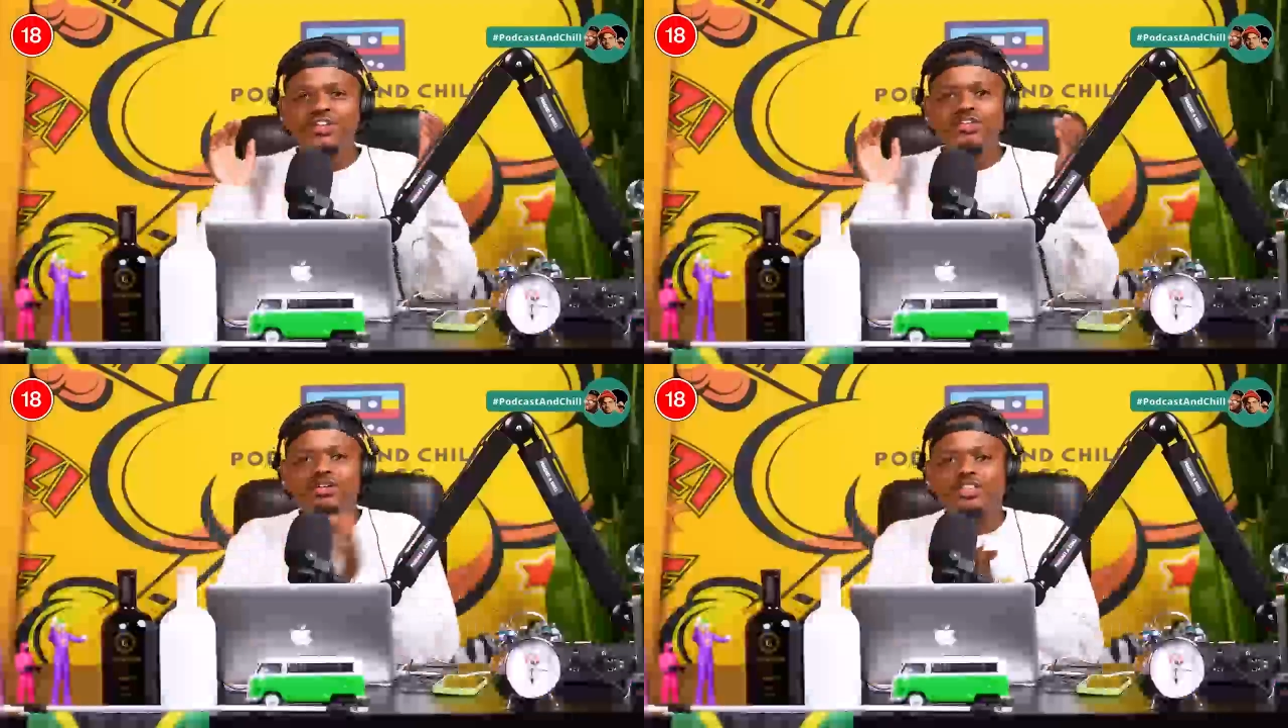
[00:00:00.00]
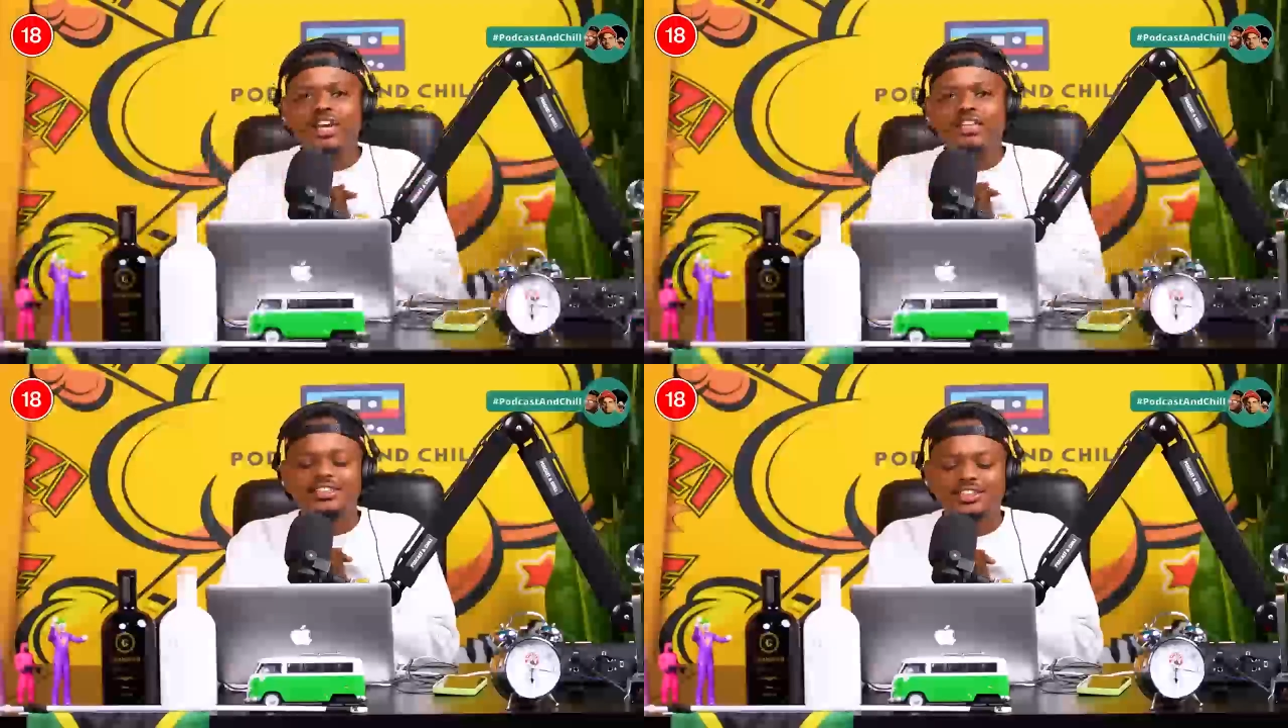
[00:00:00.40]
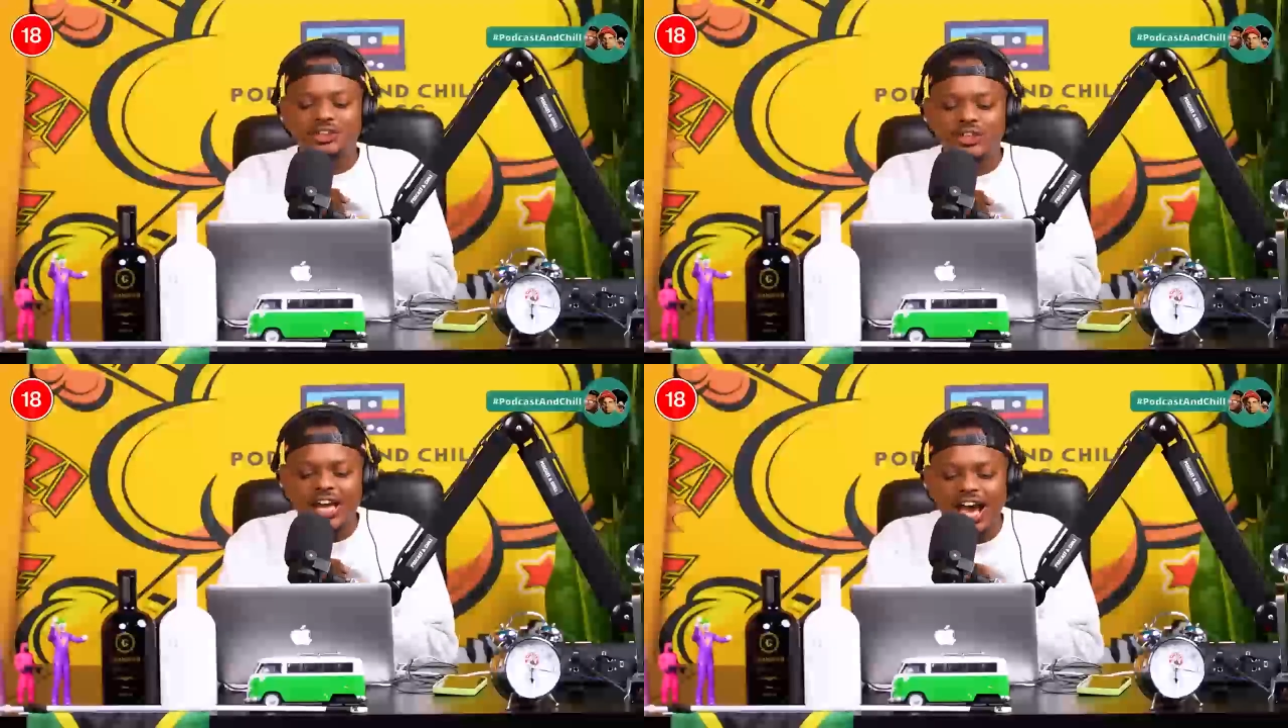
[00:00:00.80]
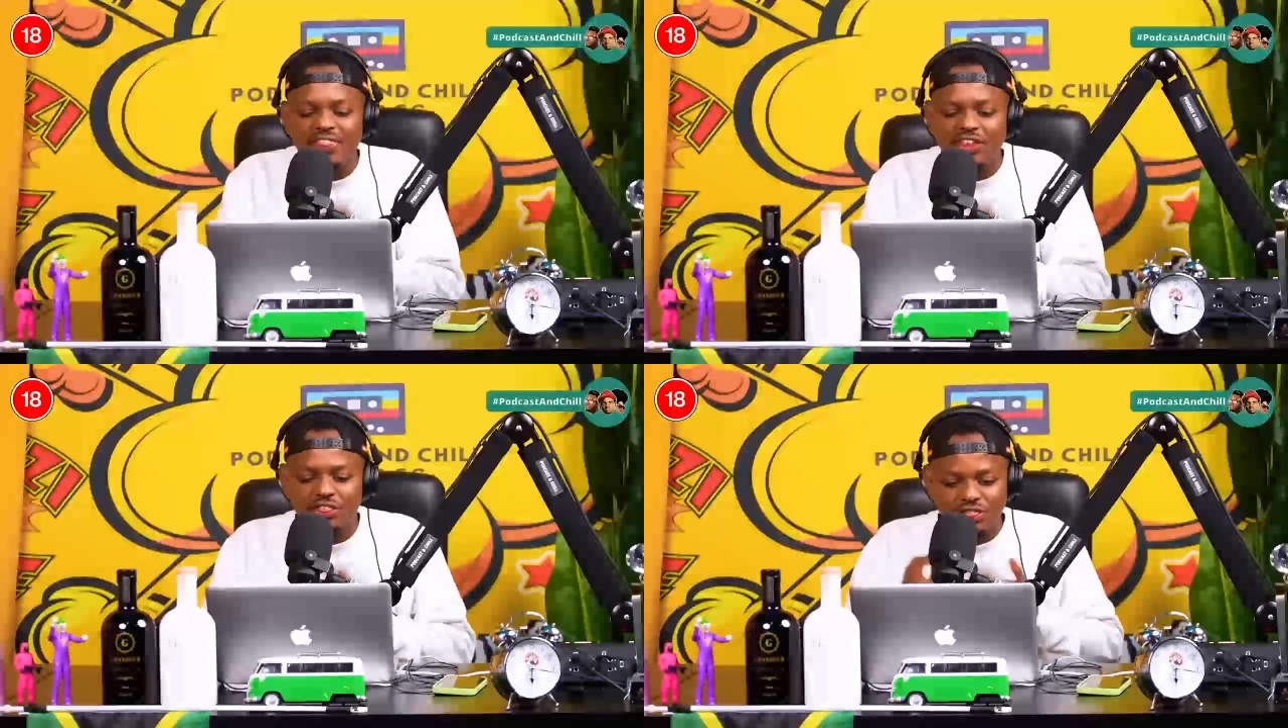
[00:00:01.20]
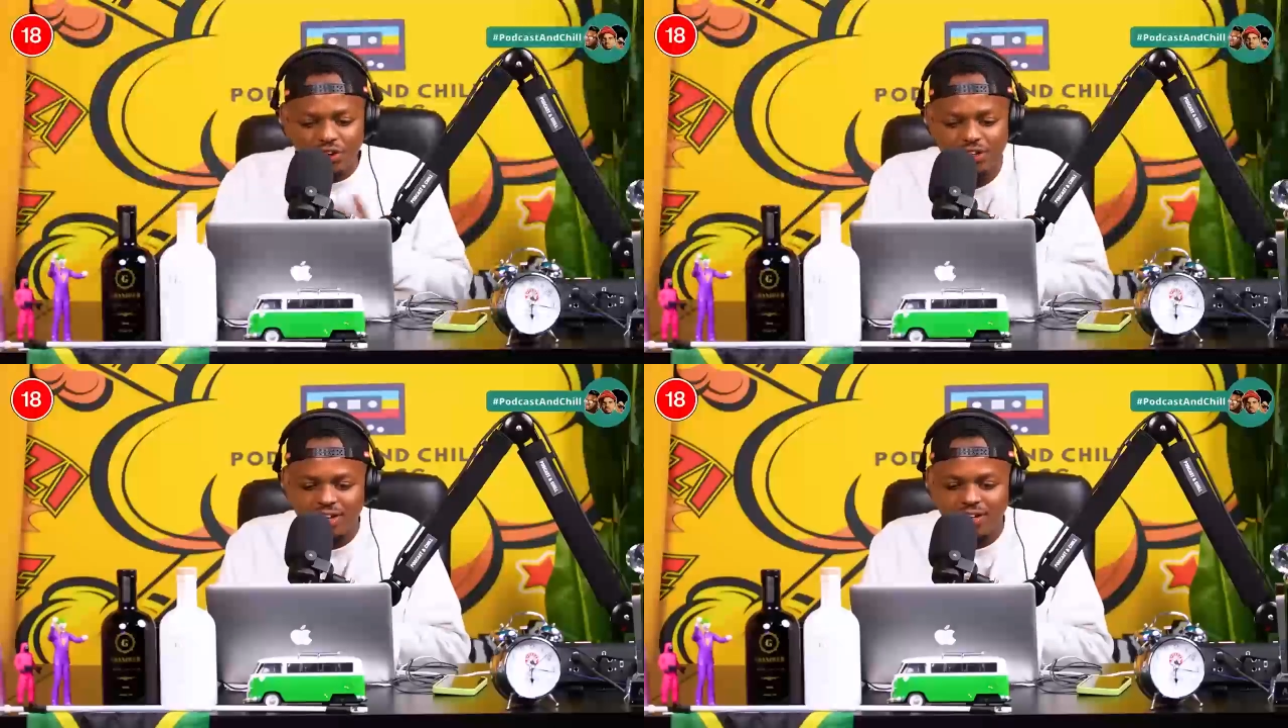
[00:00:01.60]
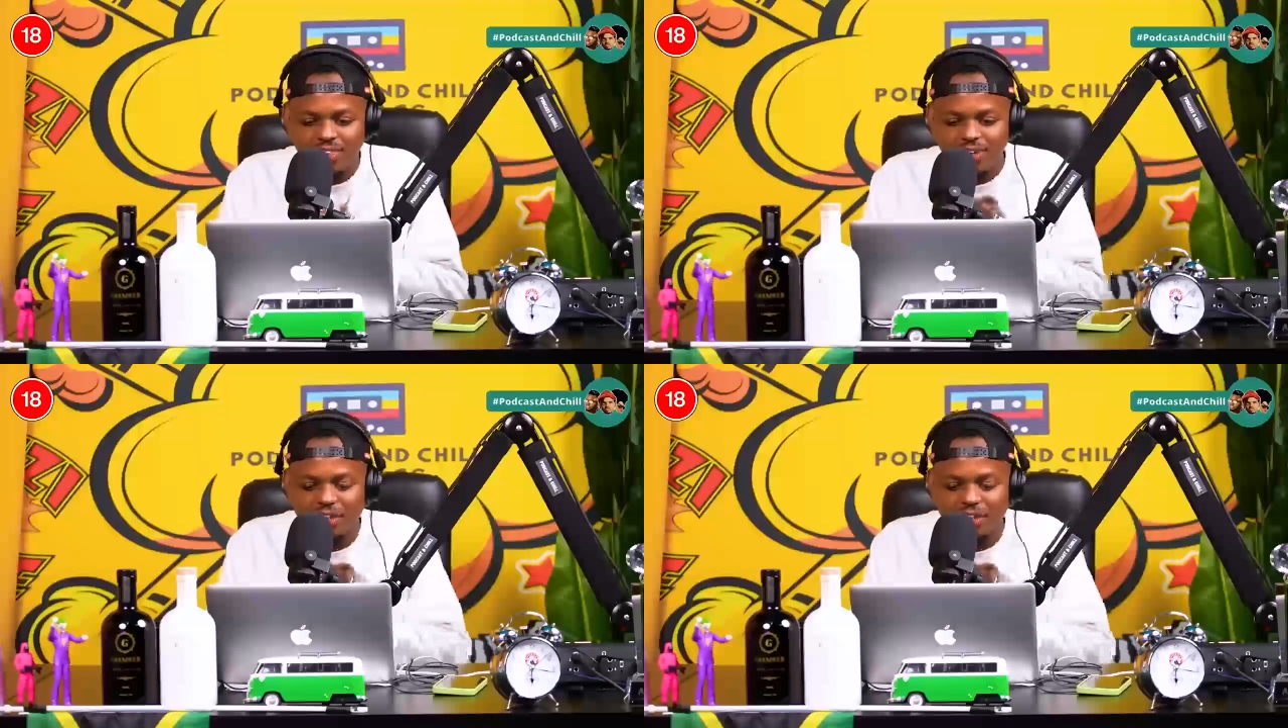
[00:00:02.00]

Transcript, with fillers: The new date is July the 30th,